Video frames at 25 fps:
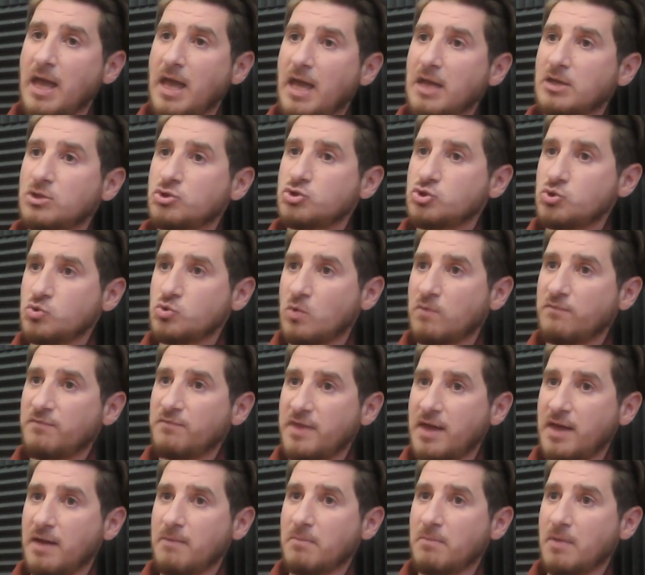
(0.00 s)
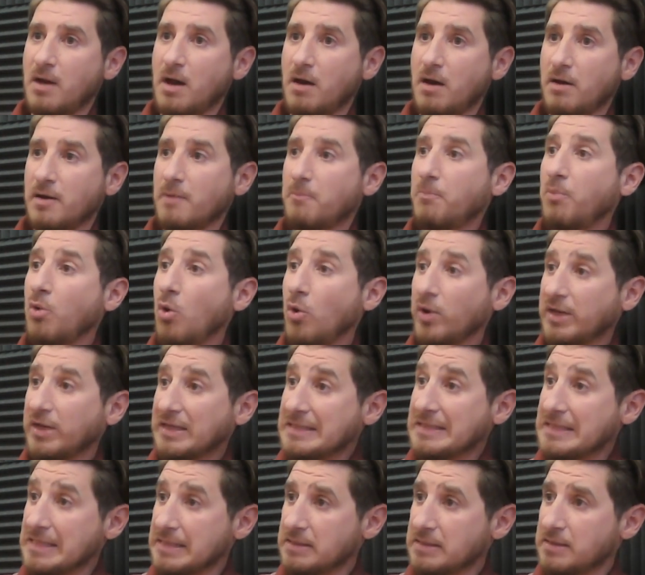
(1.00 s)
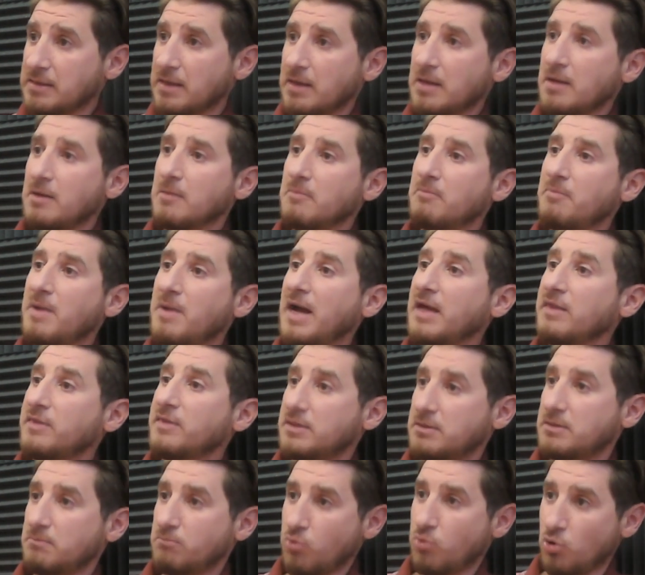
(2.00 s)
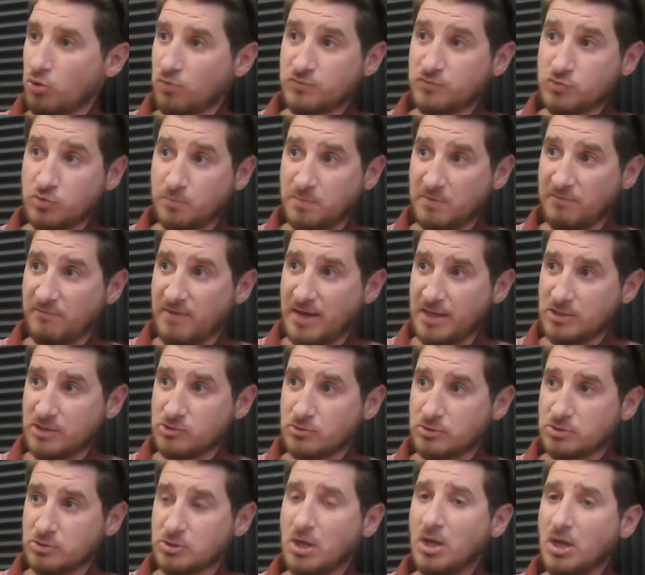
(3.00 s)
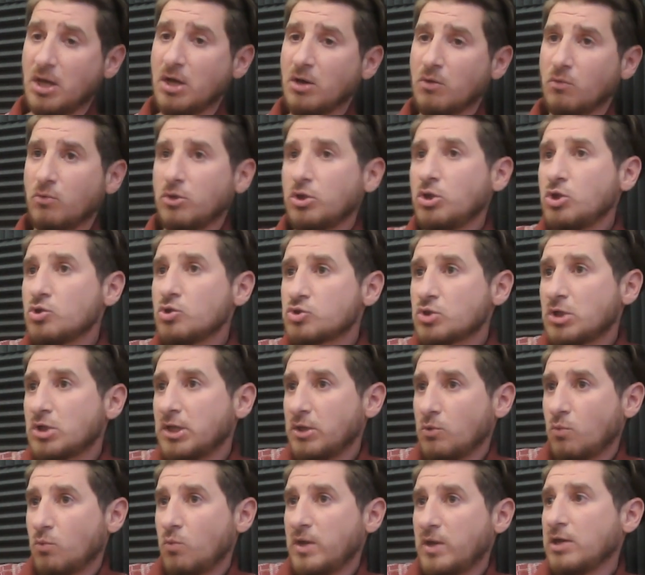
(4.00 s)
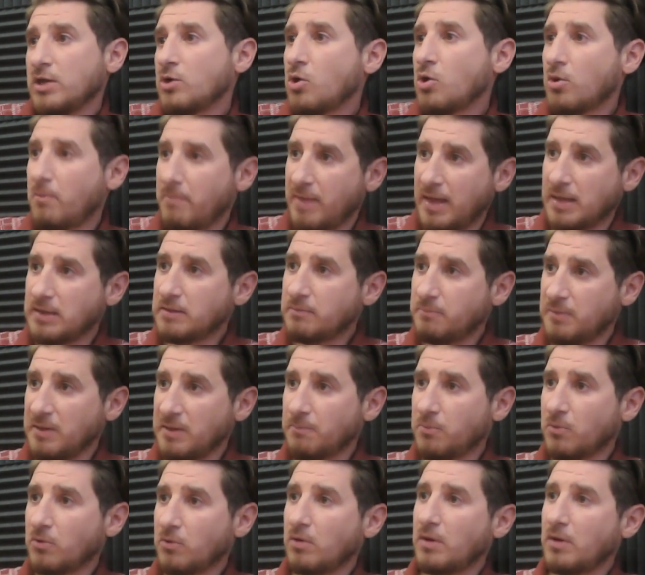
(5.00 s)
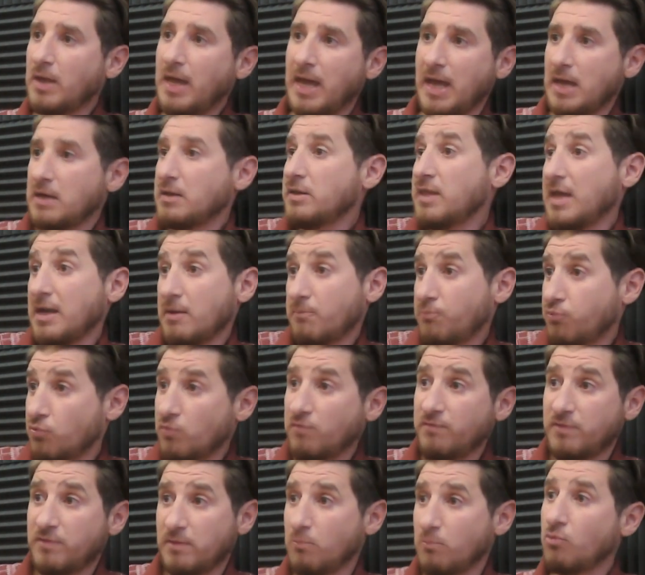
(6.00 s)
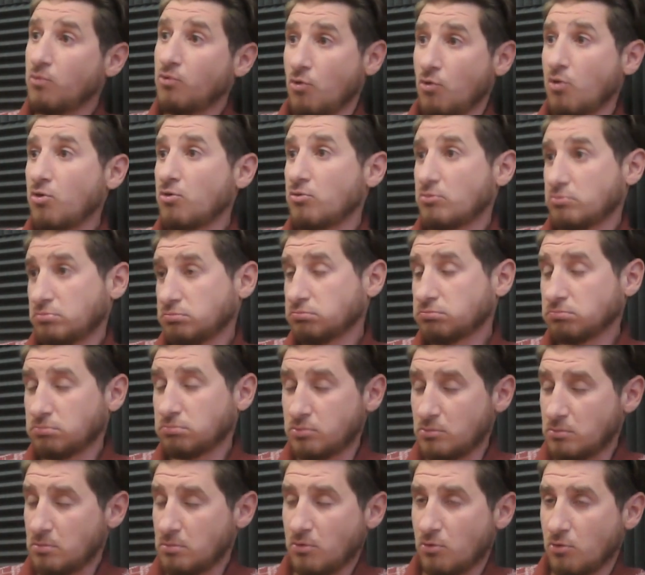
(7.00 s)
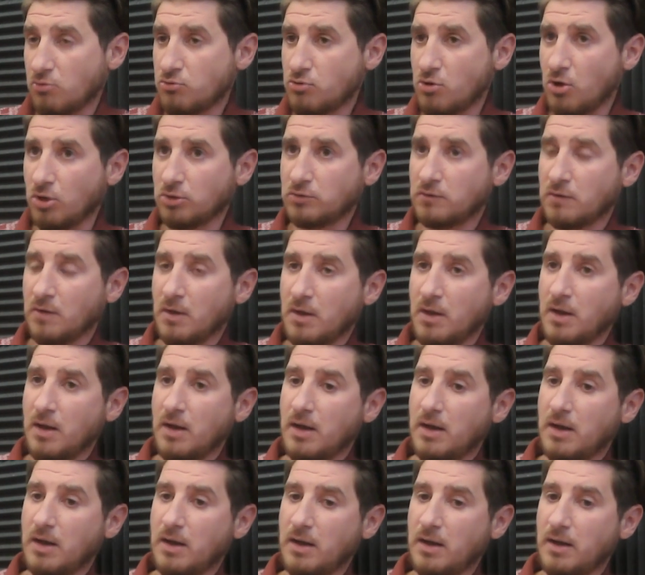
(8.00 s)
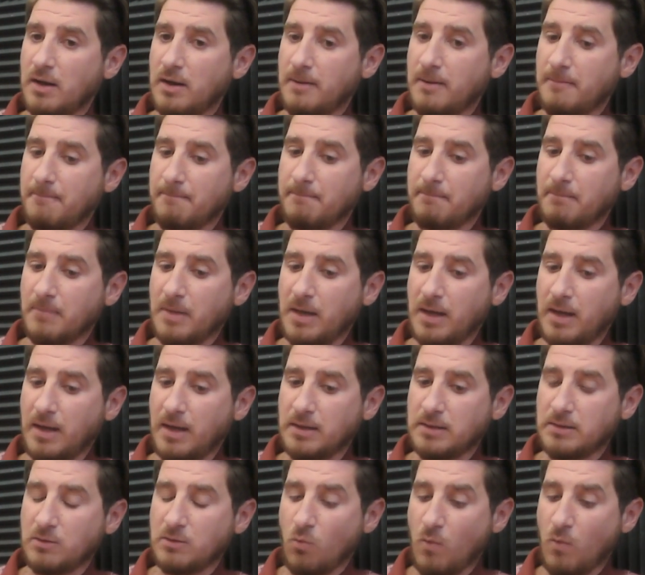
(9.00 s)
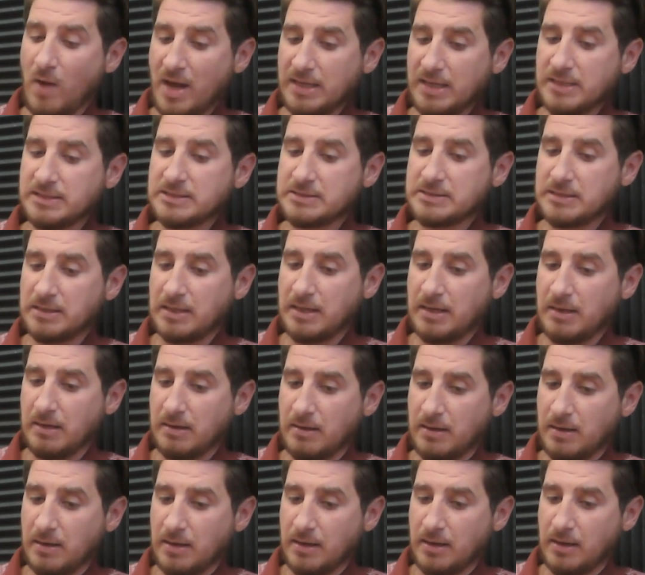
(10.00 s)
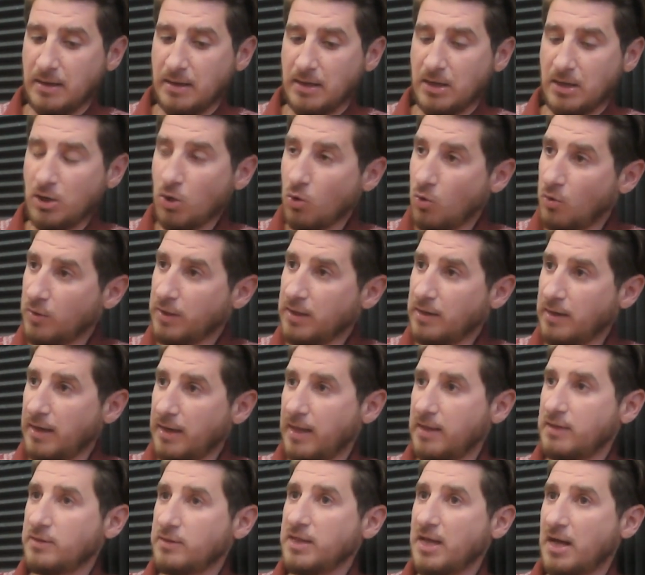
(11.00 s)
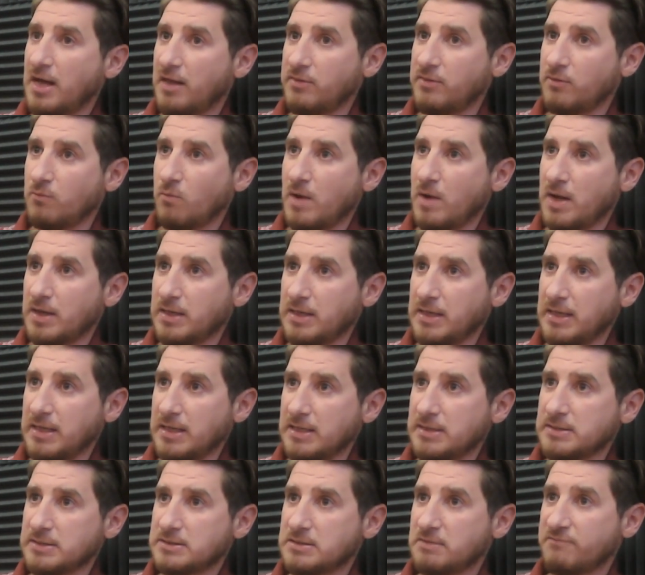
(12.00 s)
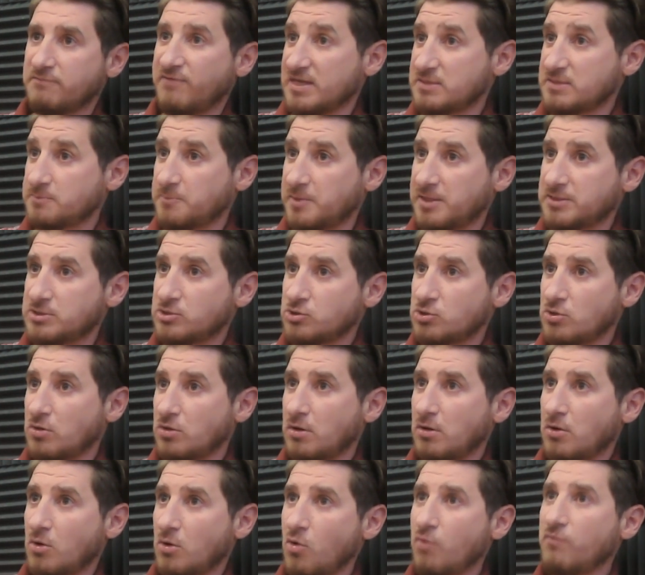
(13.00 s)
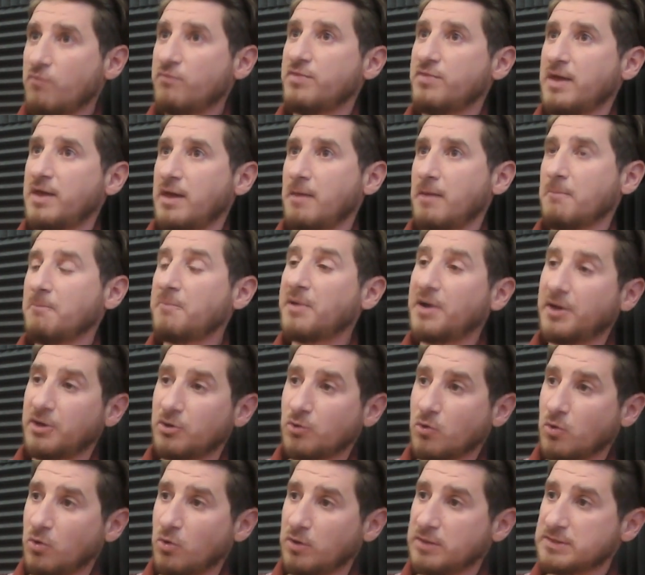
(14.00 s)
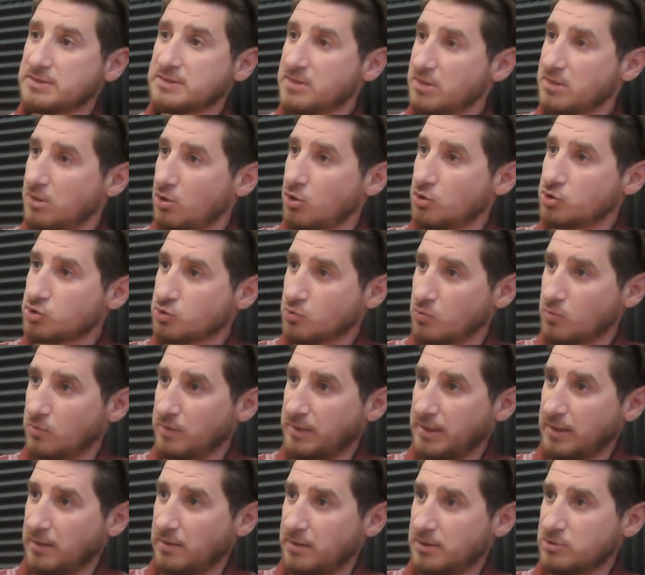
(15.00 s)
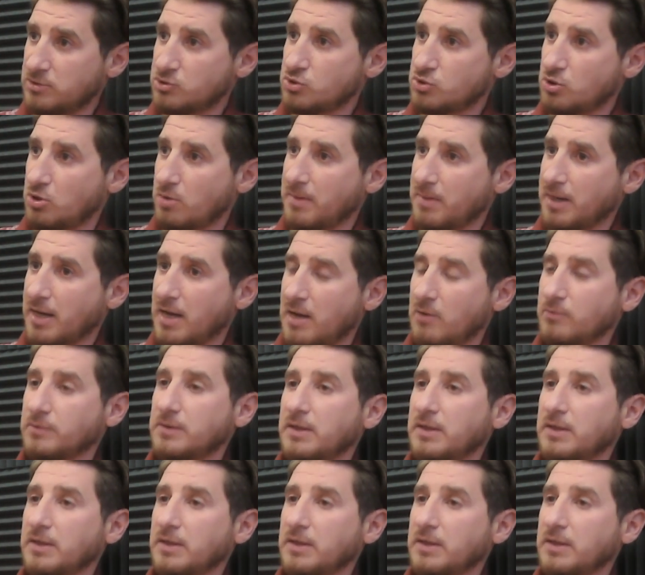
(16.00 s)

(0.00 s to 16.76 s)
And 2 of them are appointed by the board of supervisors. Usually we recommend people and they approve them or not. And one is a lawyer, and the other one is the vice president of the Empire College, the law school here in Sonoma County.